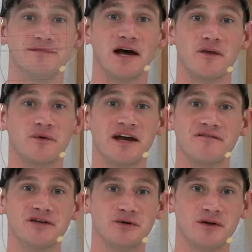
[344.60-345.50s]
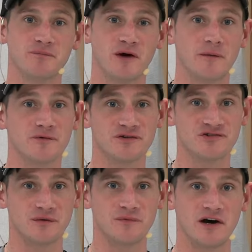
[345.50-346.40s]
Now that we have the unit properly
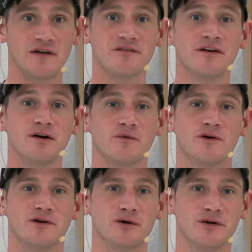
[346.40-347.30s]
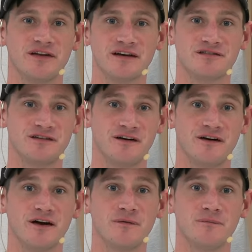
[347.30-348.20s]
shimmed off, we're going to go to the
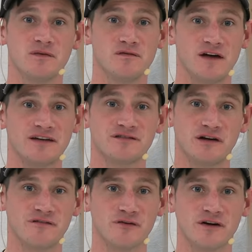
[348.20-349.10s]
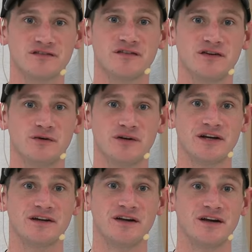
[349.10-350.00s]
exterior, fasten off the rest of the
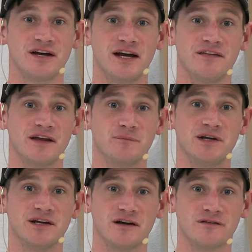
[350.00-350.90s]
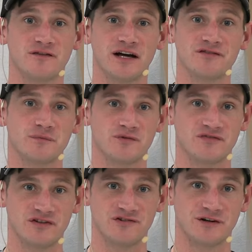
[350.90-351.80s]
unit, and then begin our flashing
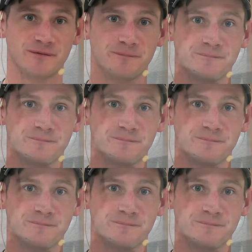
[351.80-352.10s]
procedure.